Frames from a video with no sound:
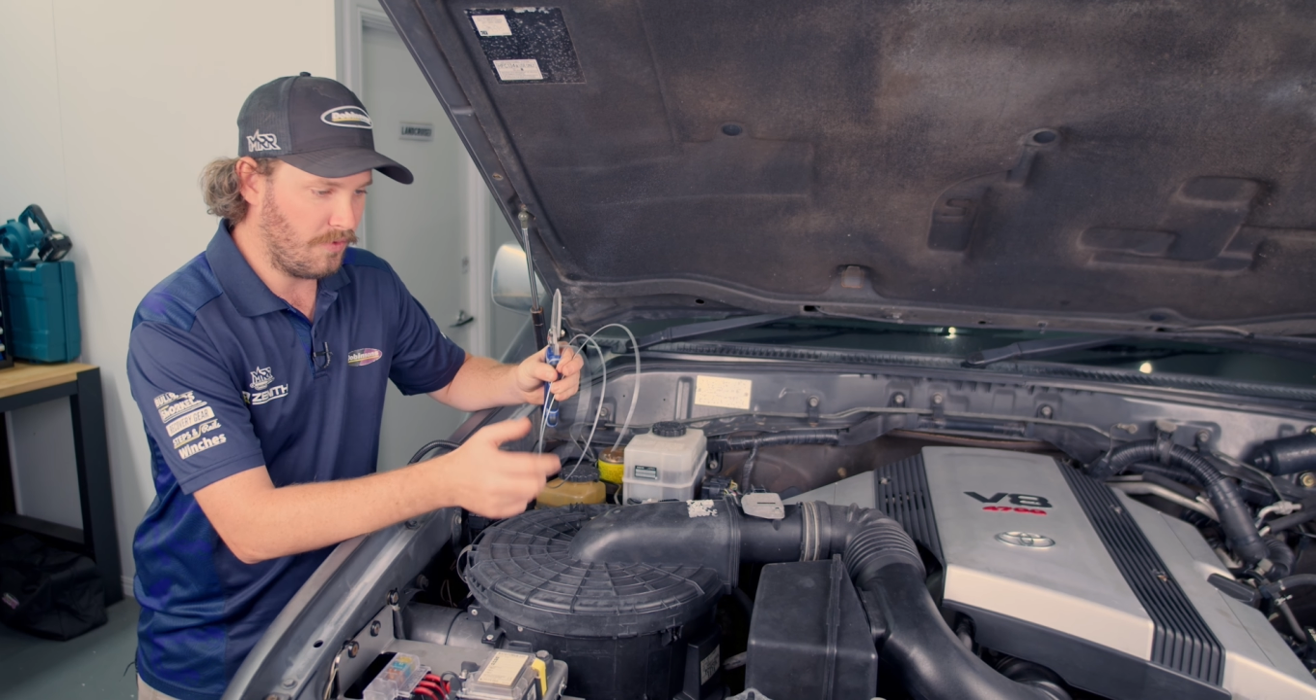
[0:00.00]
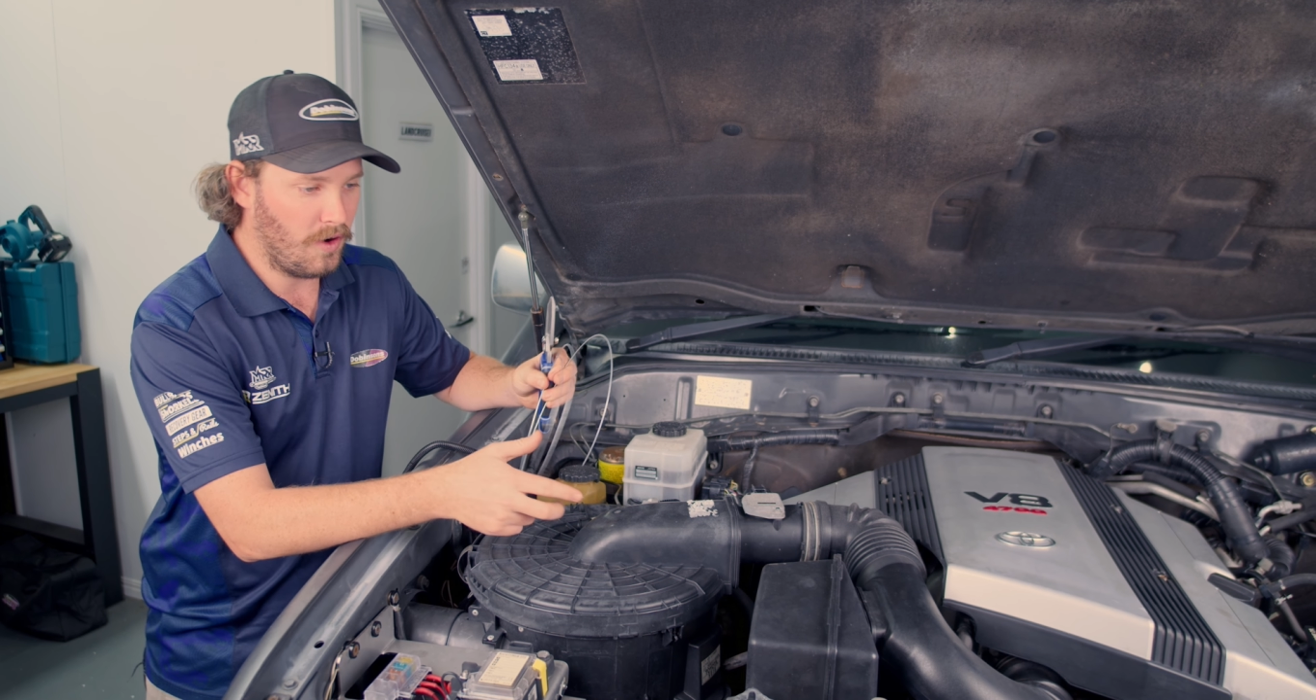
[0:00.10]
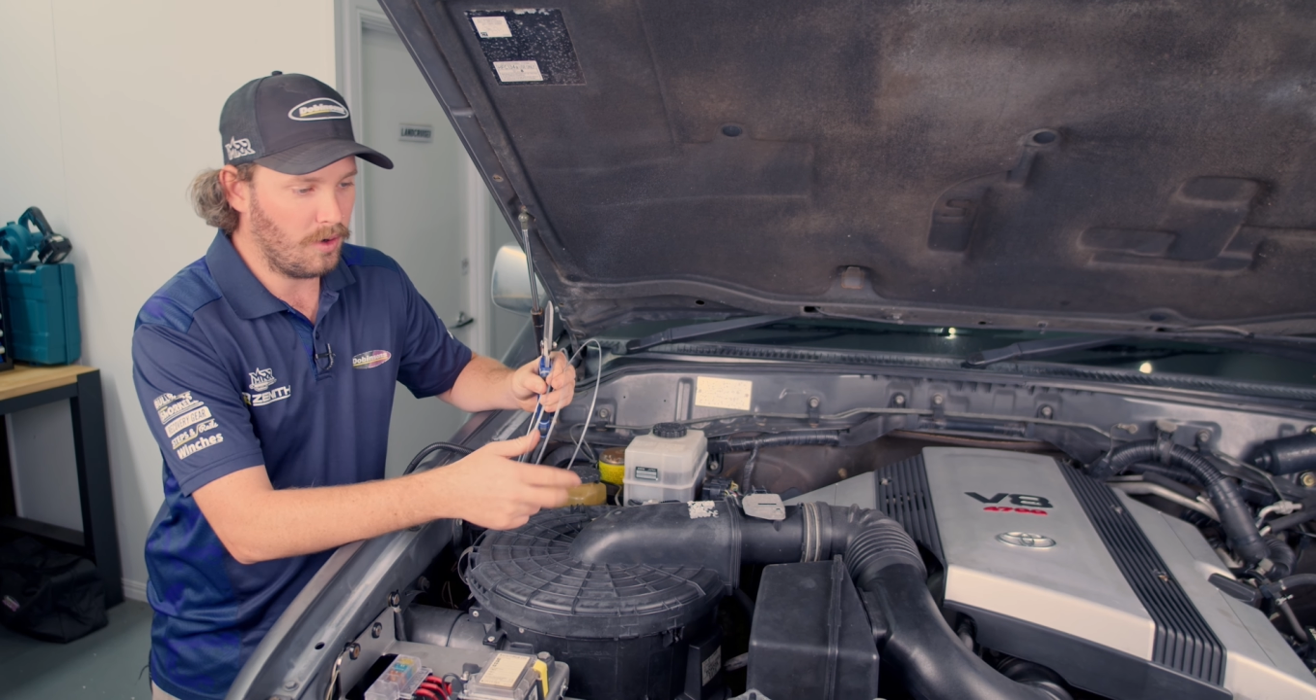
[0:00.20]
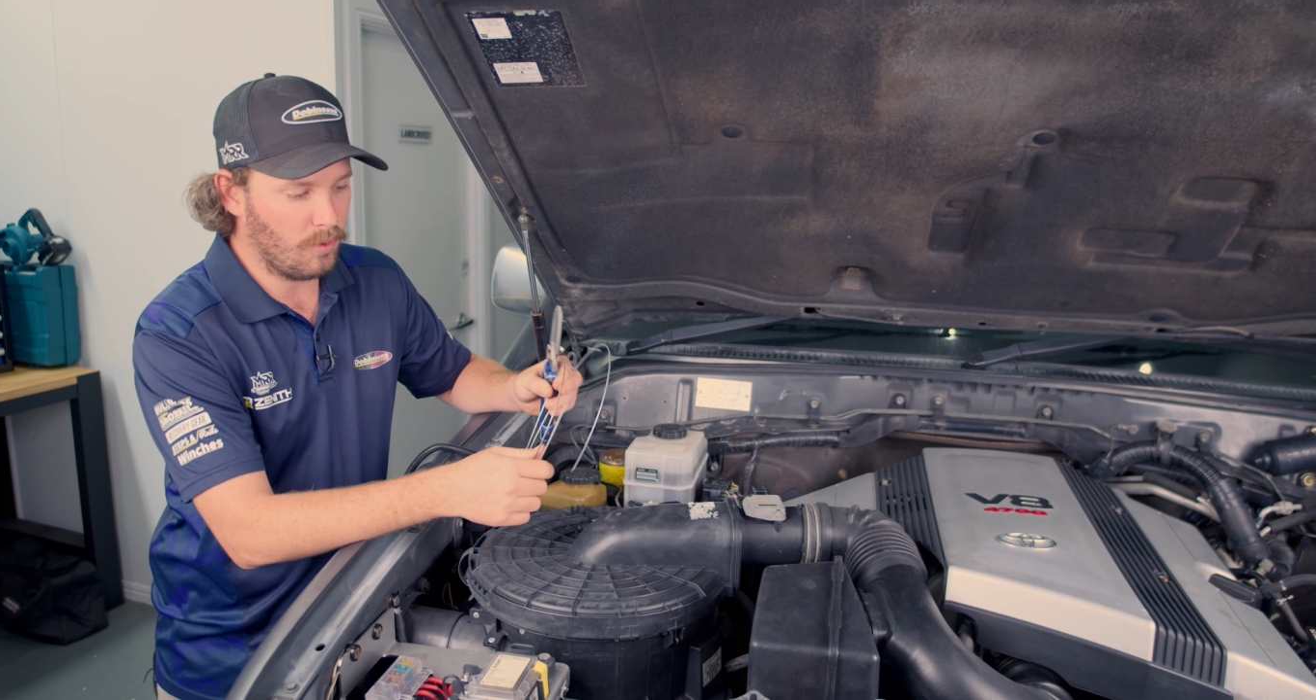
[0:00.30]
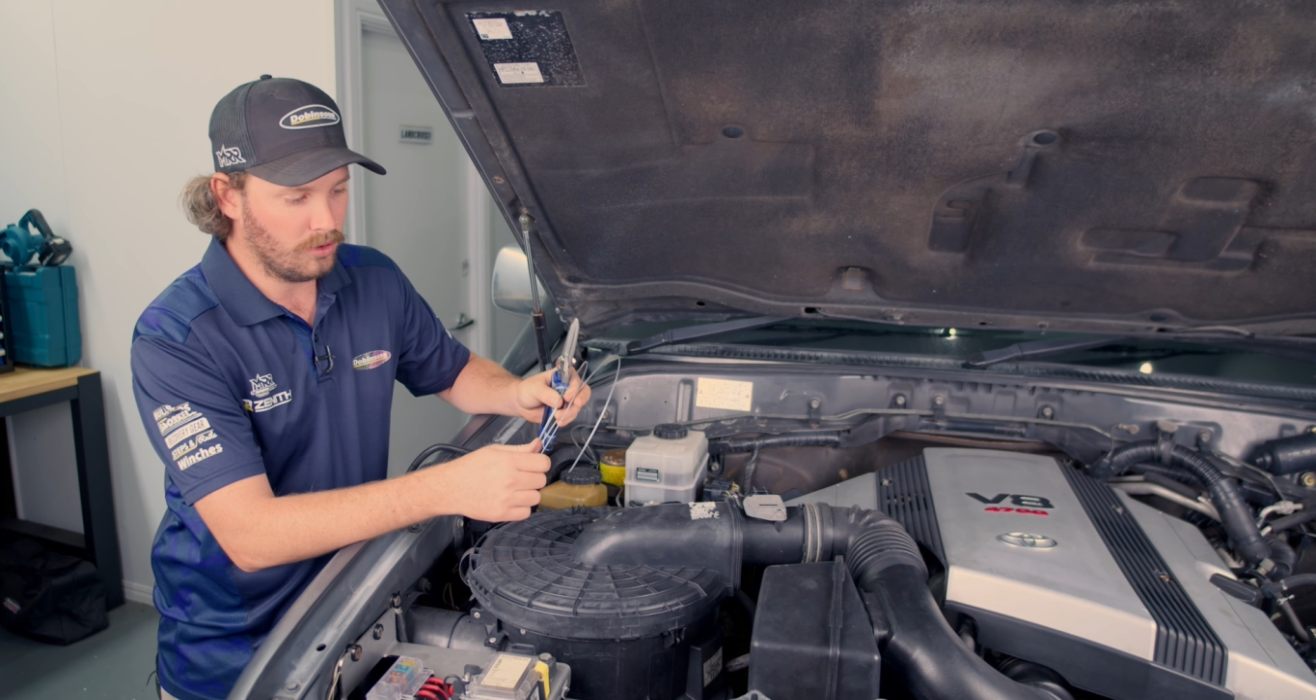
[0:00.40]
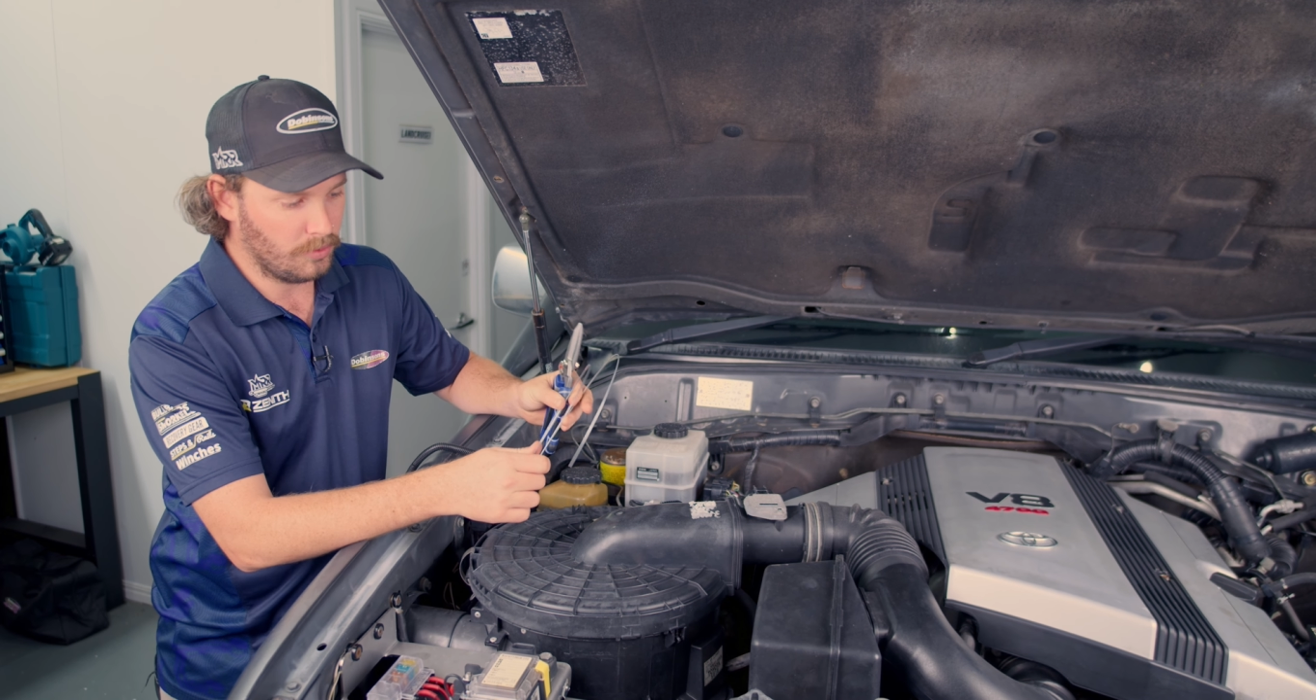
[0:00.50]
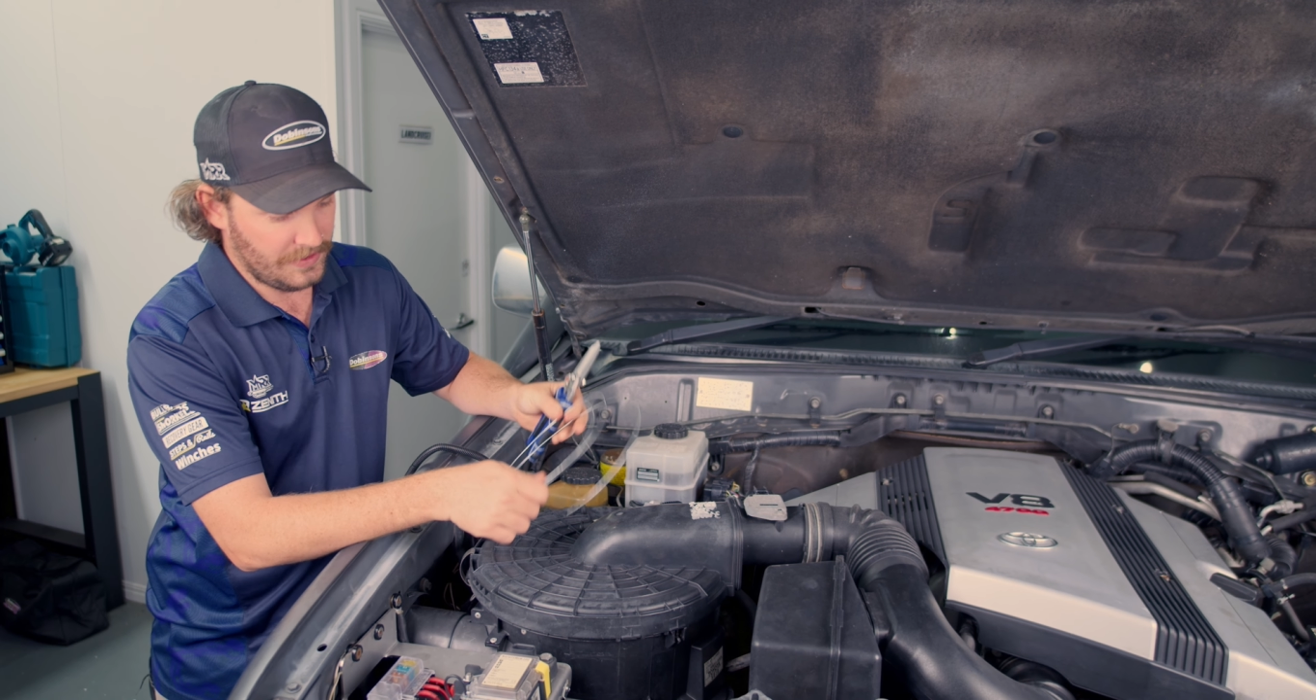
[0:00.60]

firewall